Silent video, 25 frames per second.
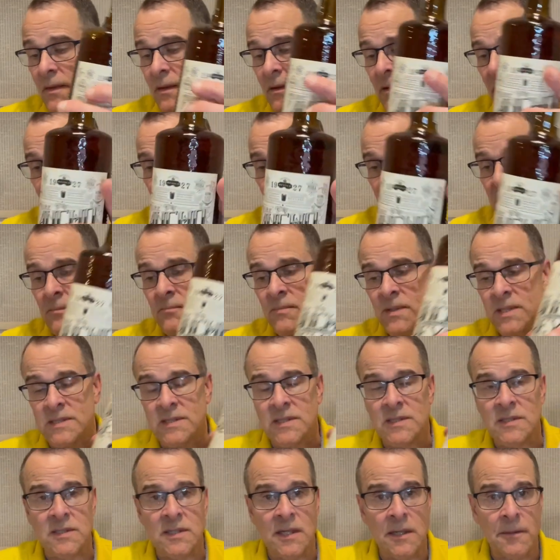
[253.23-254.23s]
I'm gonna mix
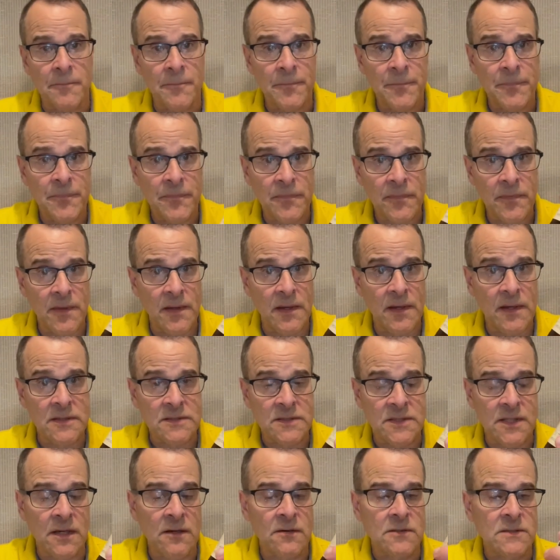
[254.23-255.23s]
this up and
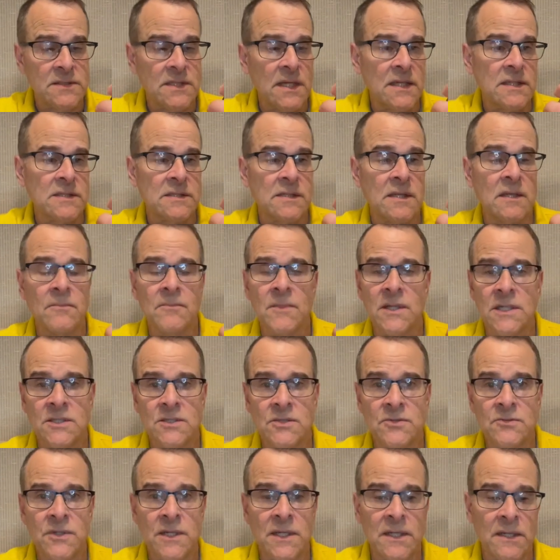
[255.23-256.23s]
see how it tastes in a mixed
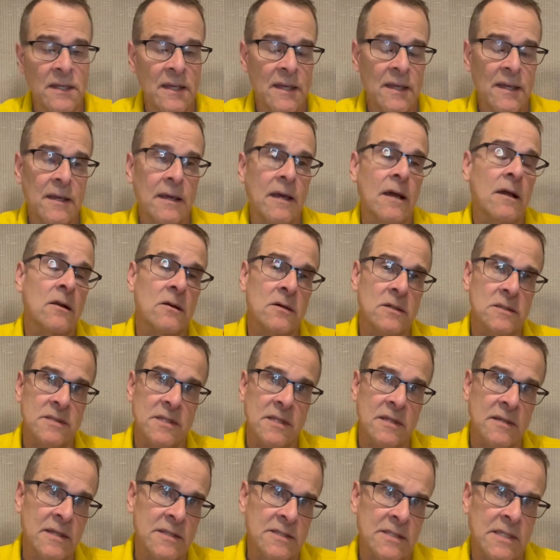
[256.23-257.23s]
drink. And
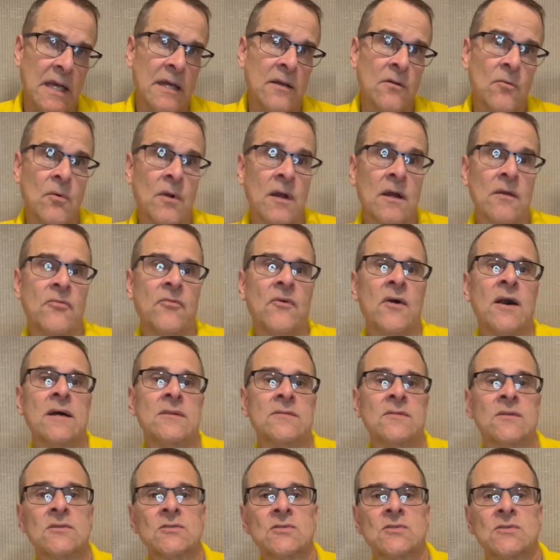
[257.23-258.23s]
honestly, that's kind of where I thought
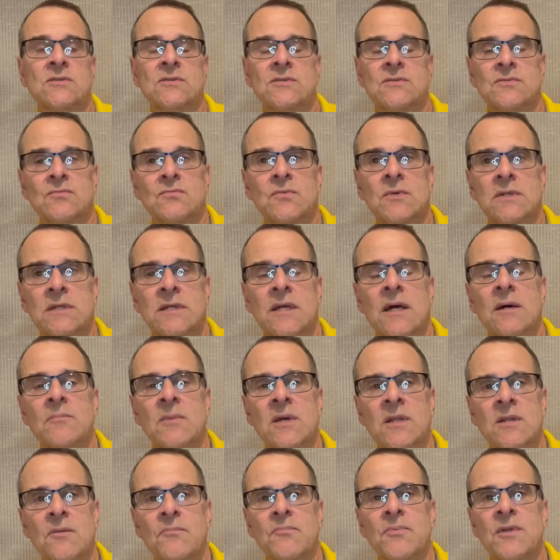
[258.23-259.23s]
this would come
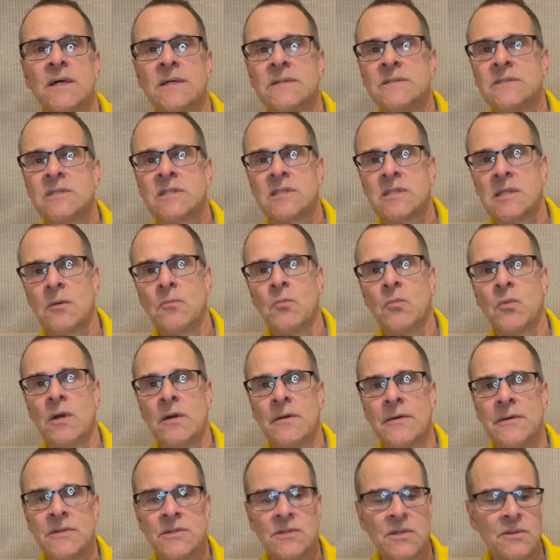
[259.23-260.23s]
into play, somewhere
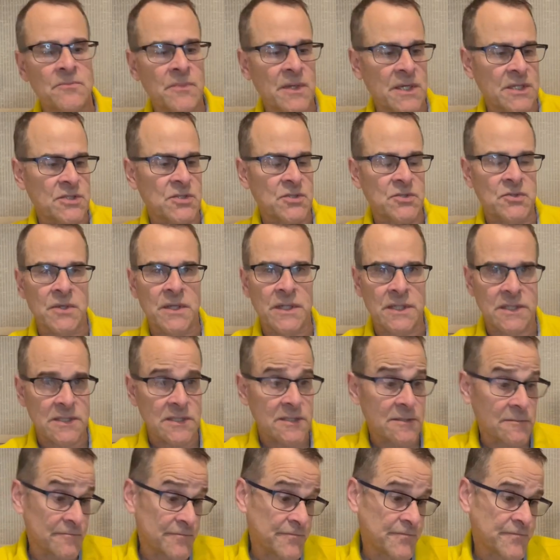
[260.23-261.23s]
into mixed
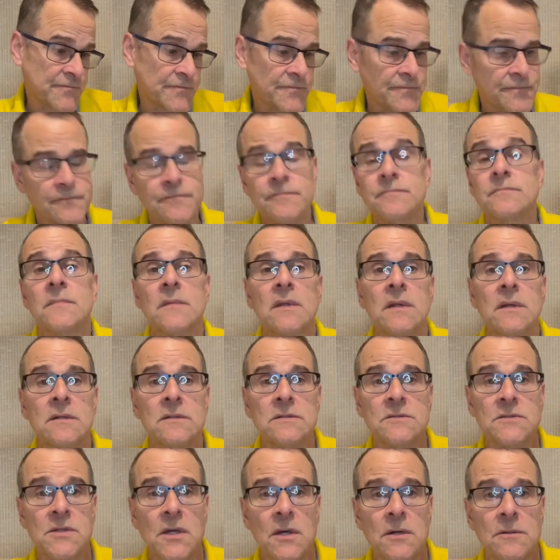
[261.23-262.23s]
drinks.
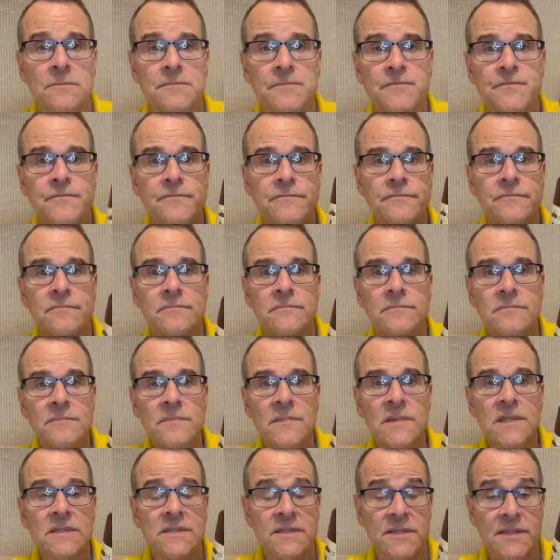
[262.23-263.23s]
So
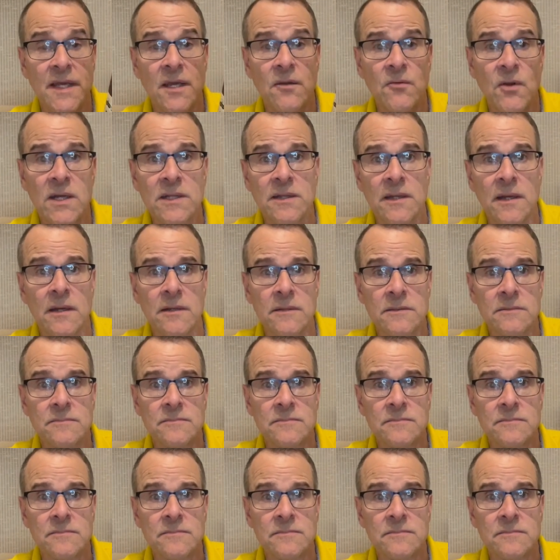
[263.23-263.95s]
stay right there.